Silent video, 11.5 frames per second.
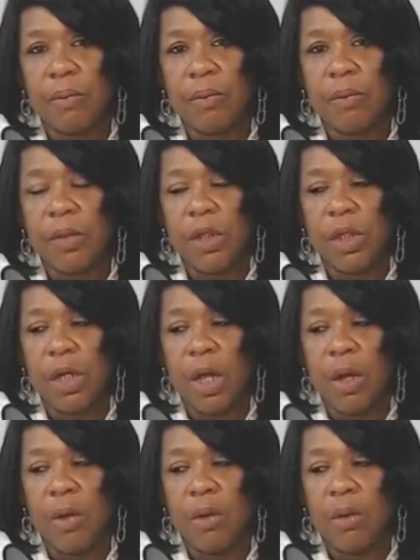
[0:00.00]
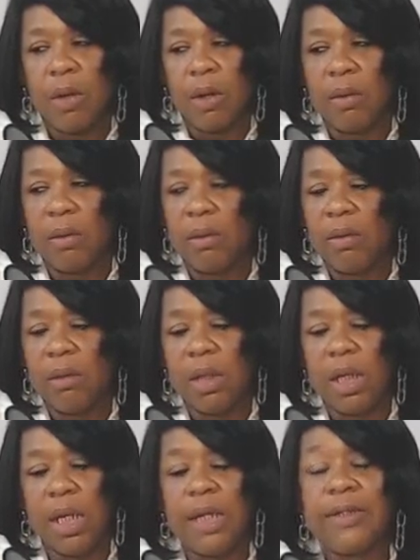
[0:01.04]
You know,
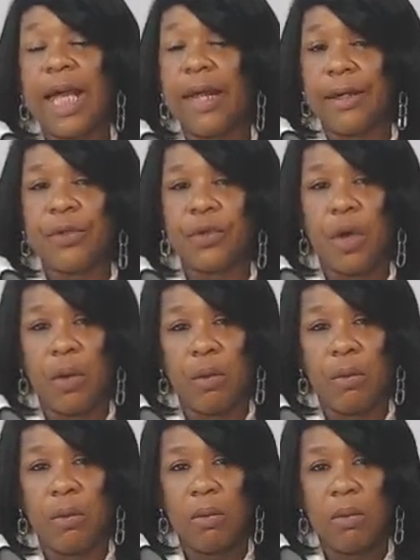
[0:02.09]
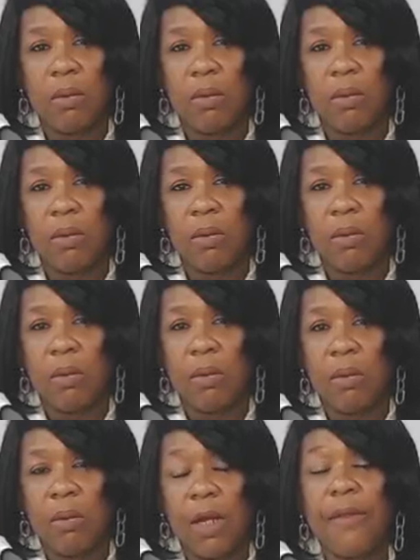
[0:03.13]
it's out of control.
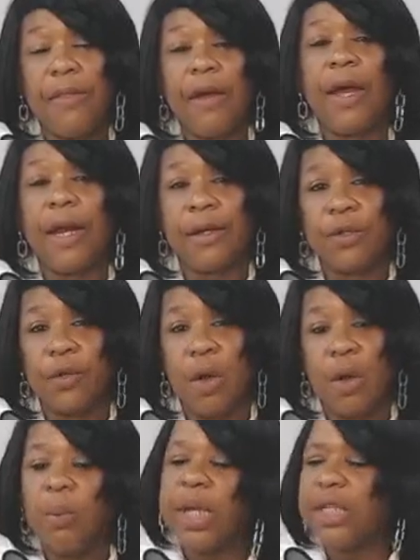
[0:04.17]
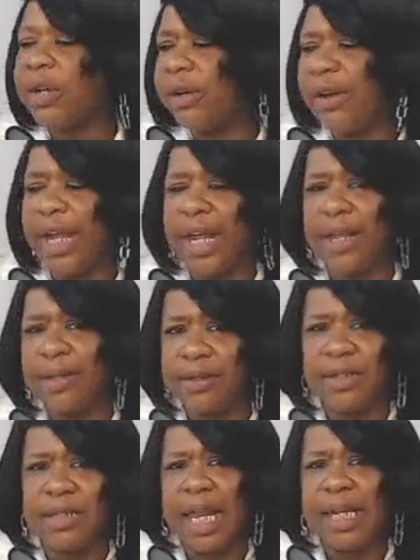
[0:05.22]
And they're out of control. And we can turn our heads,
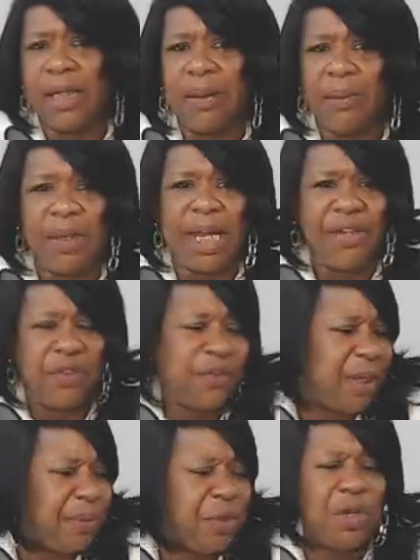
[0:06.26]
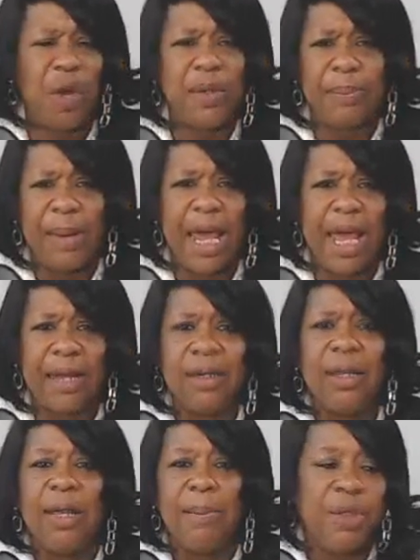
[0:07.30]
just like in a relationship, you know it's bad,
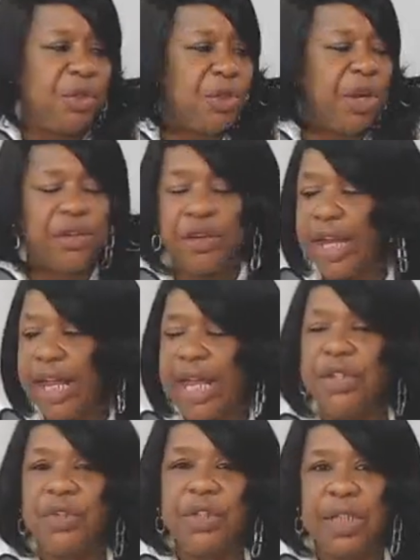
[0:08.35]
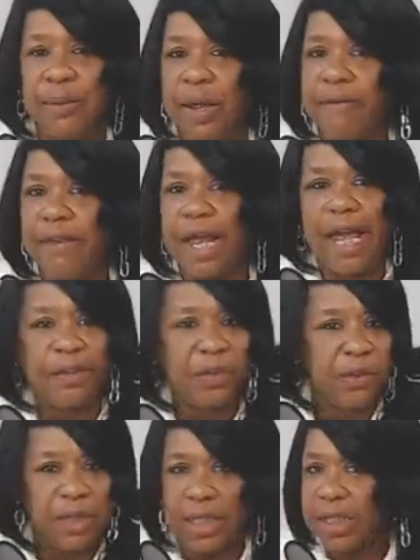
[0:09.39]
but you turn your head, you see red flags, you
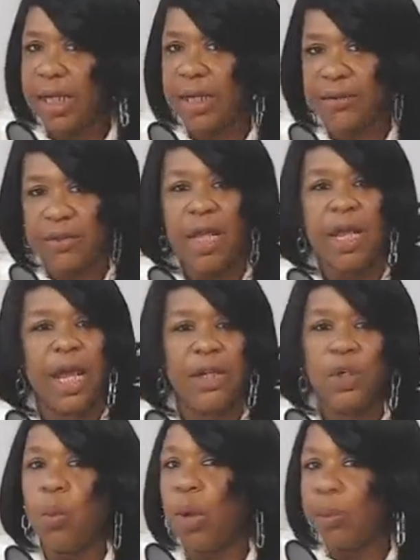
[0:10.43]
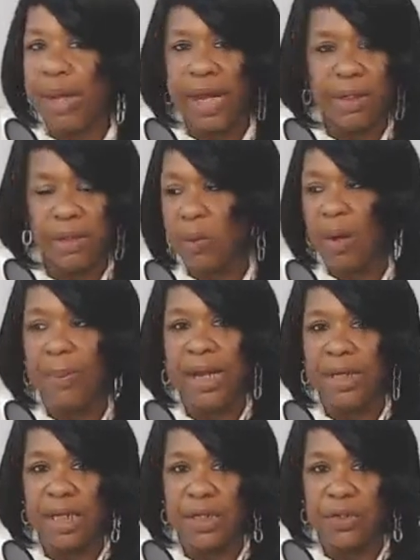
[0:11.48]
see things, and you won't pay
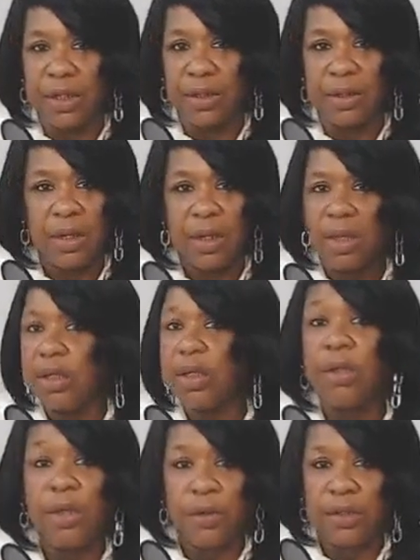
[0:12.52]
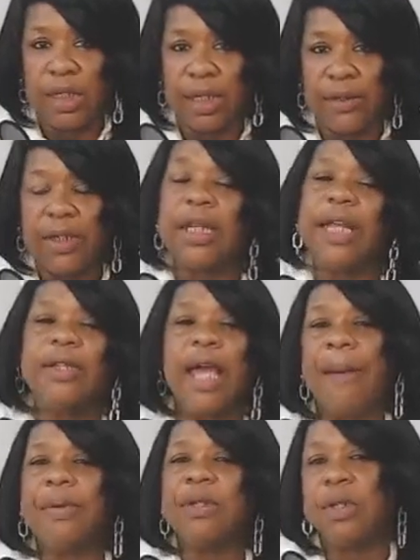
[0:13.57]
attention to those things unless it
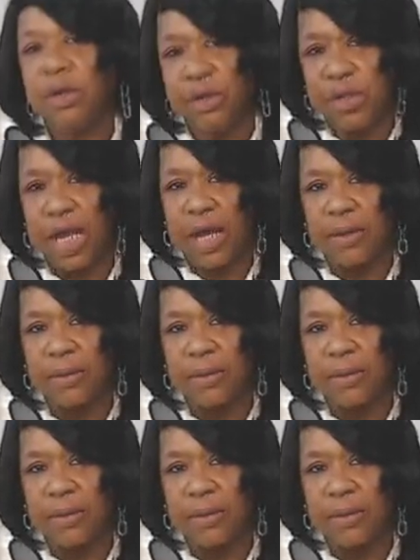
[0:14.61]
happens to your child.